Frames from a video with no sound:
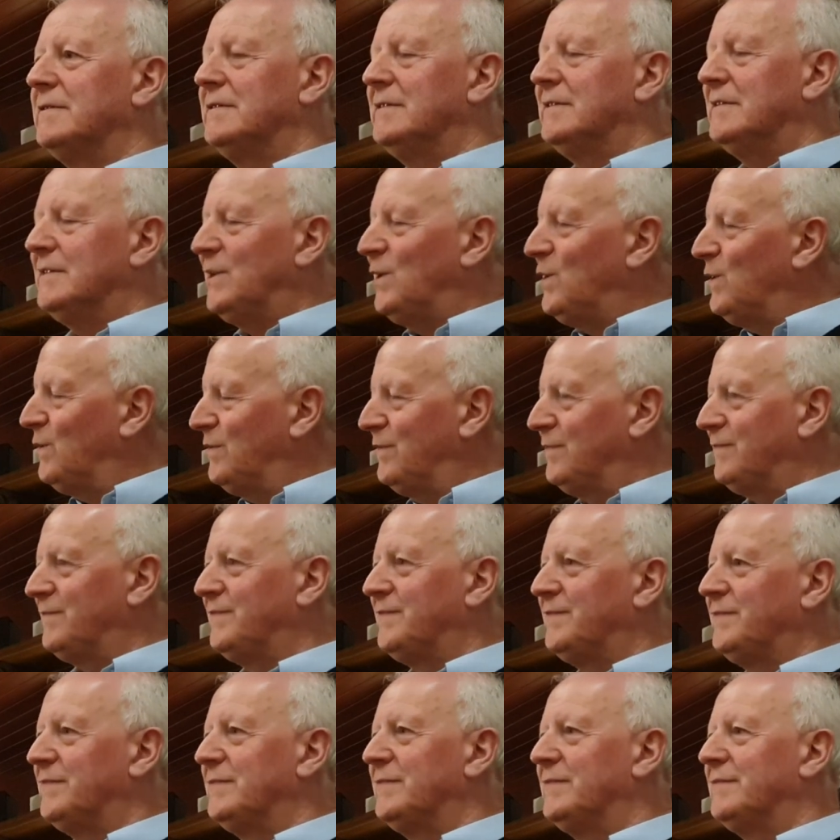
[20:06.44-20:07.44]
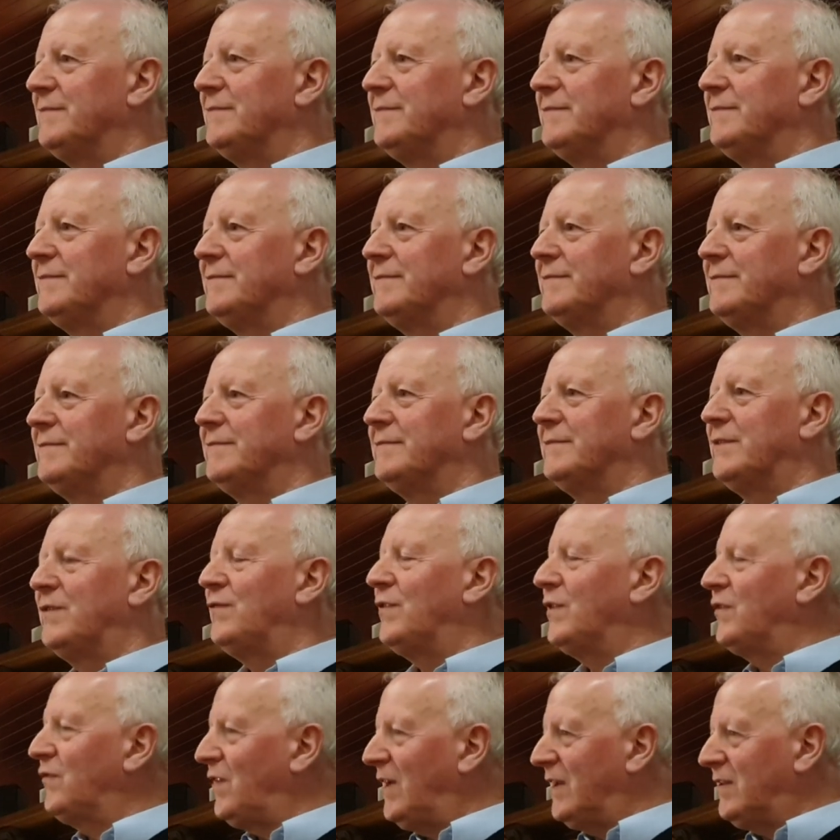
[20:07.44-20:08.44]
No.
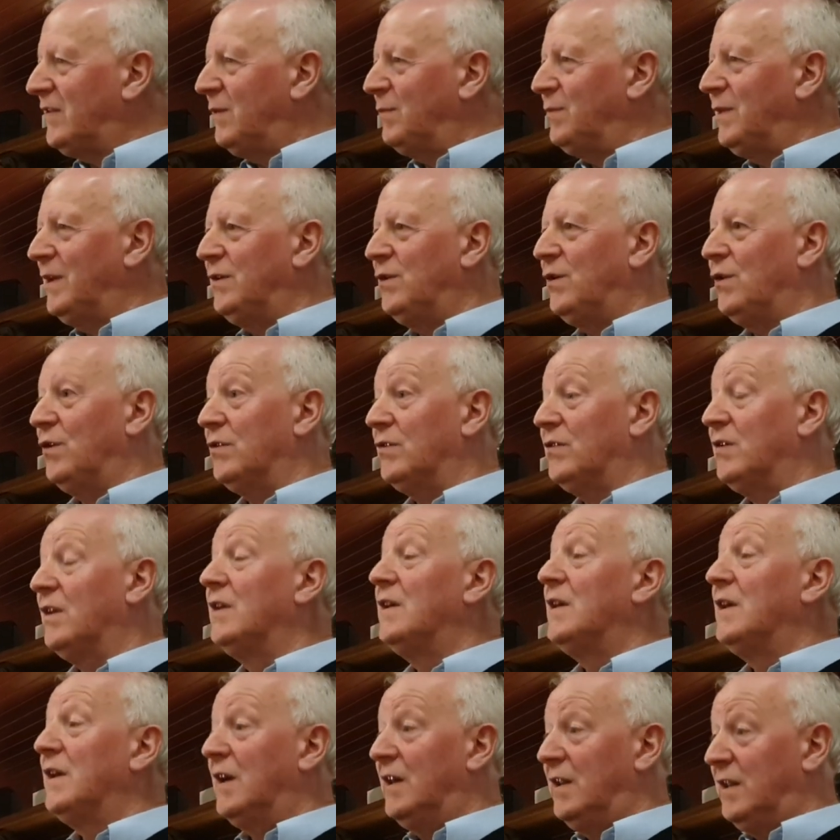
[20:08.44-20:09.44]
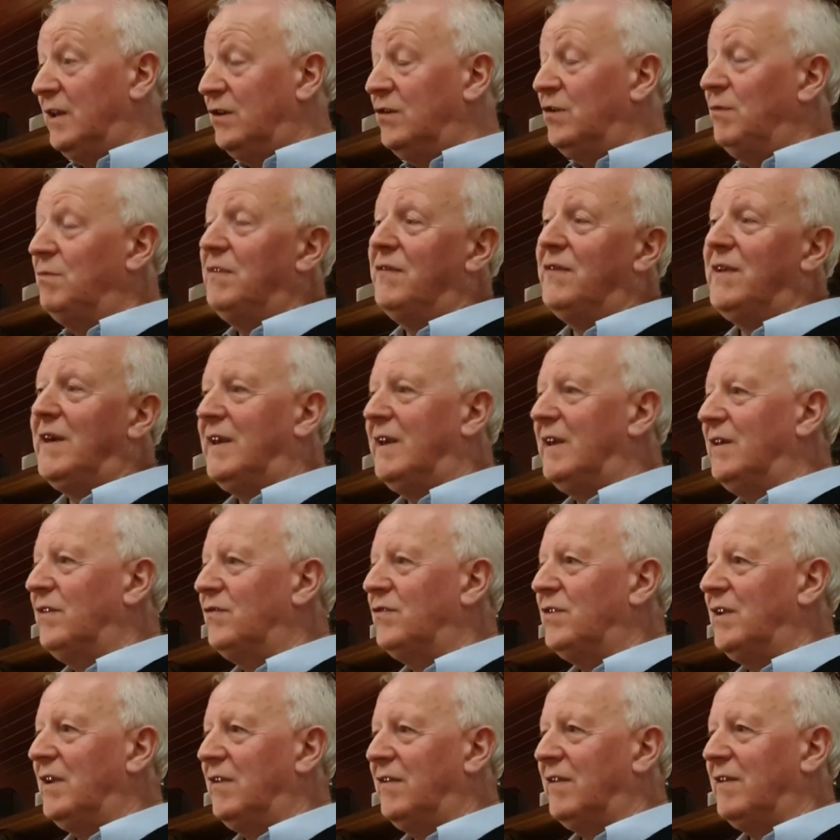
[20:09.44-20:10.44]
Regrettably not. And it could be very
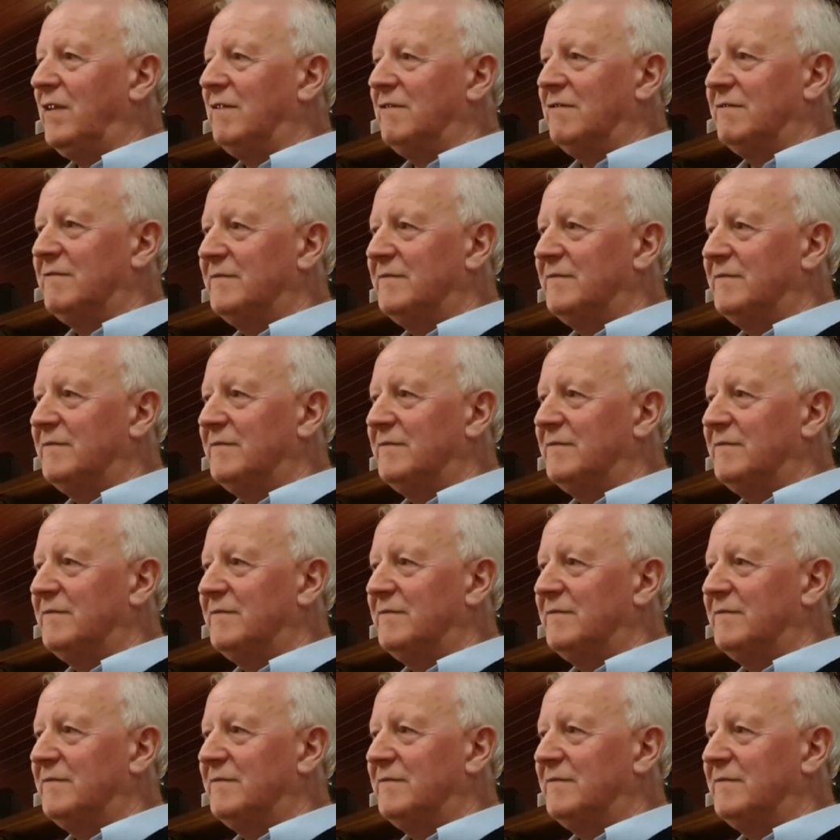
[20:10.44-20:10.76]
interesting.